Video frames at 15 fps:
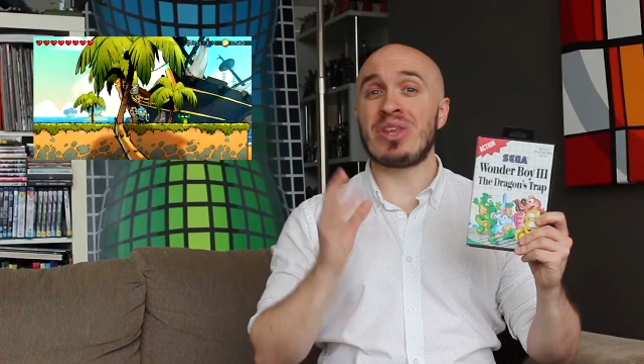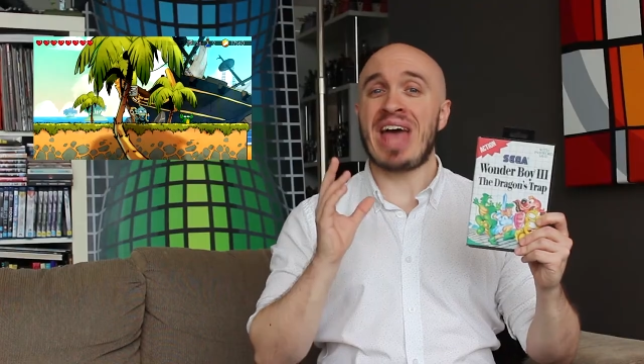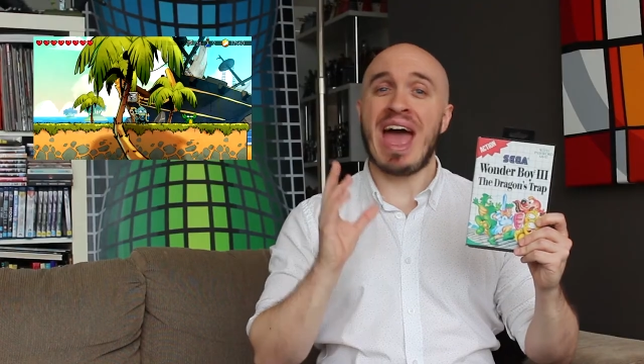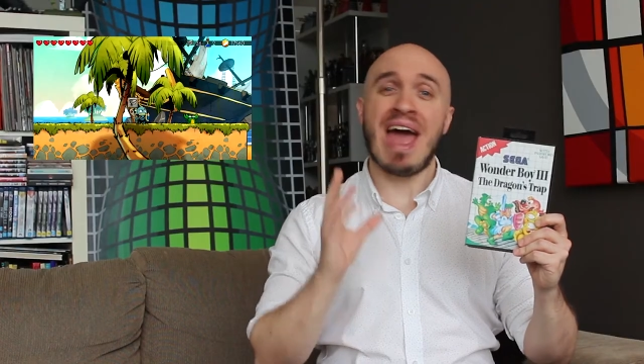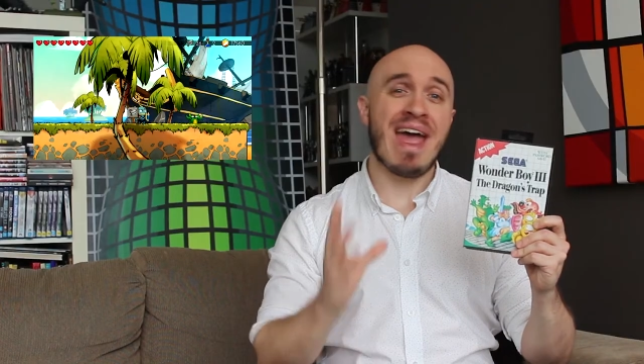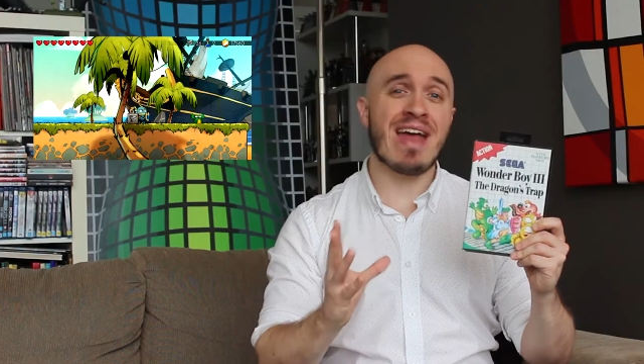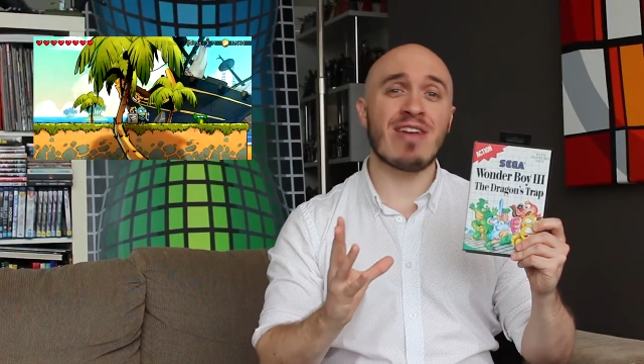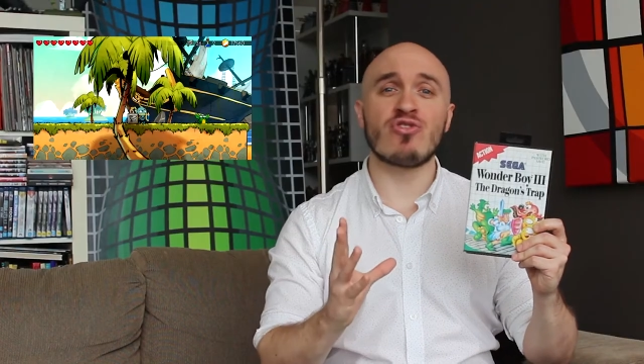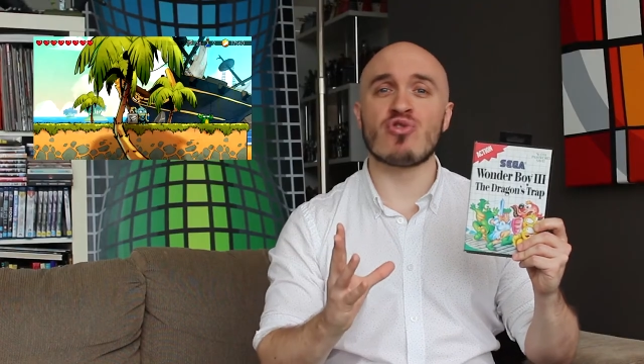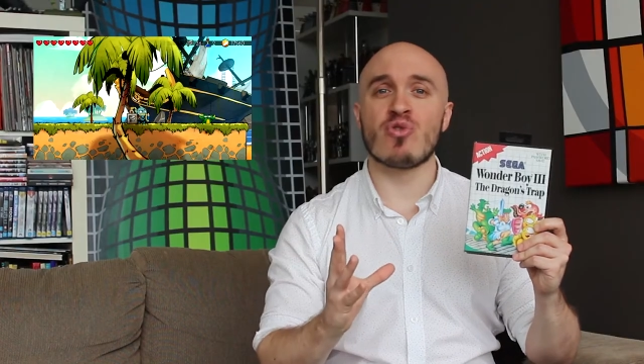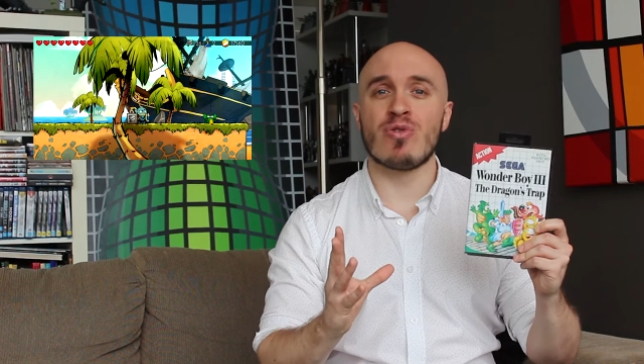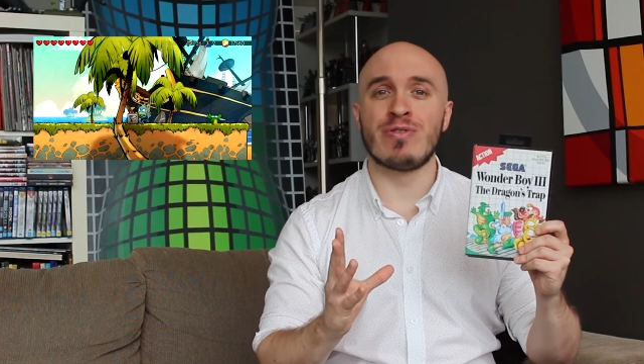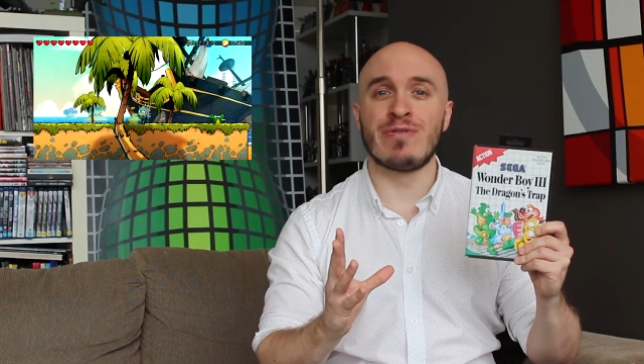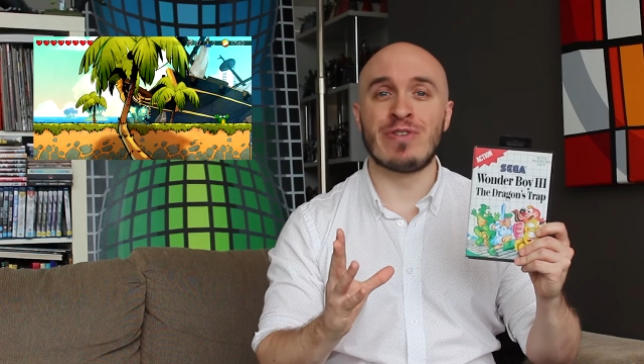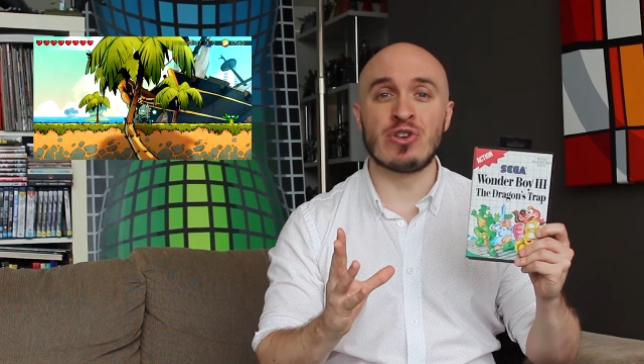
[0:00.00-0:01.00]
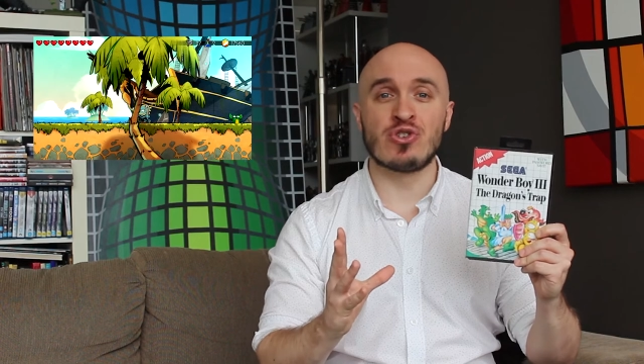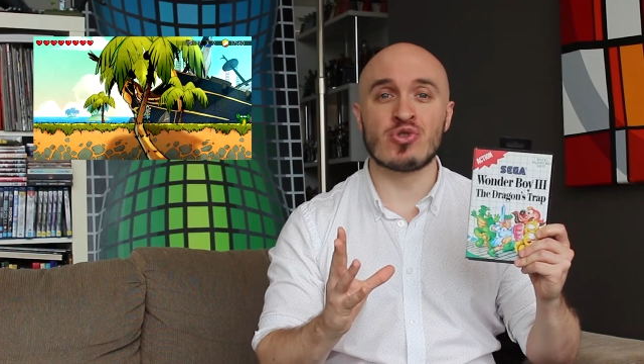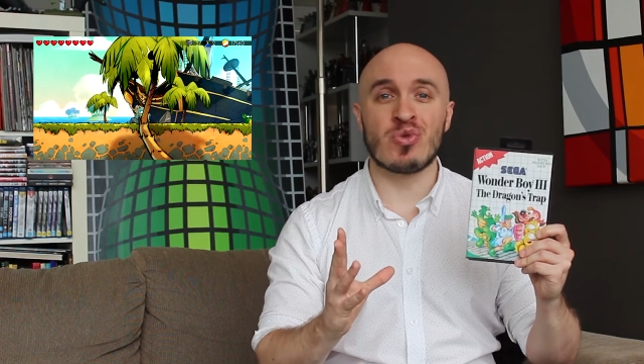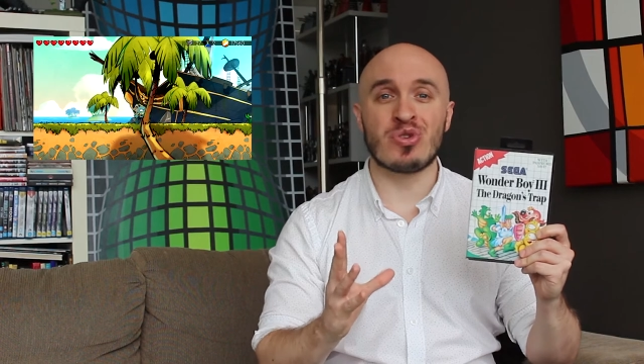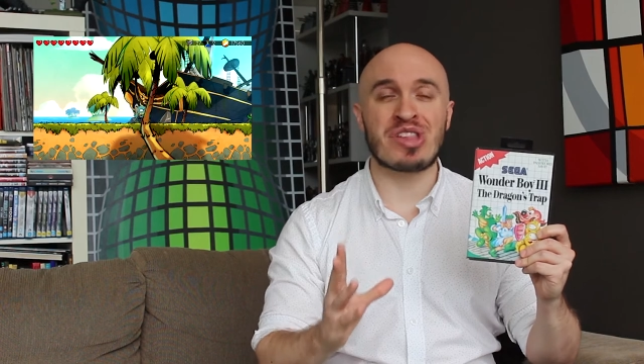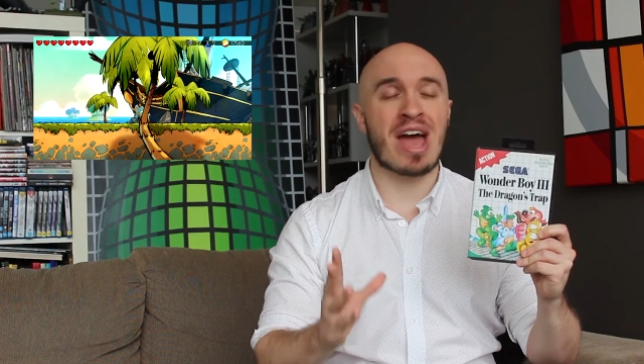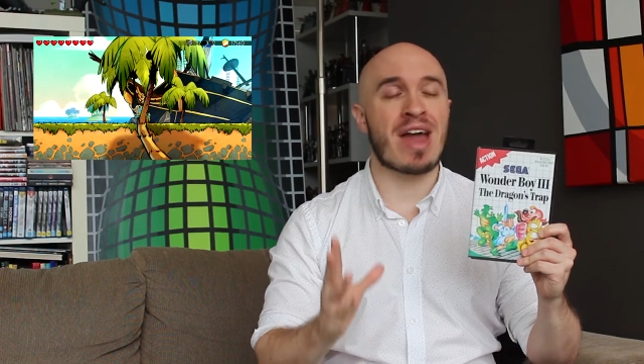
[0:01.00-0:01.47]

with hand-drawn visuals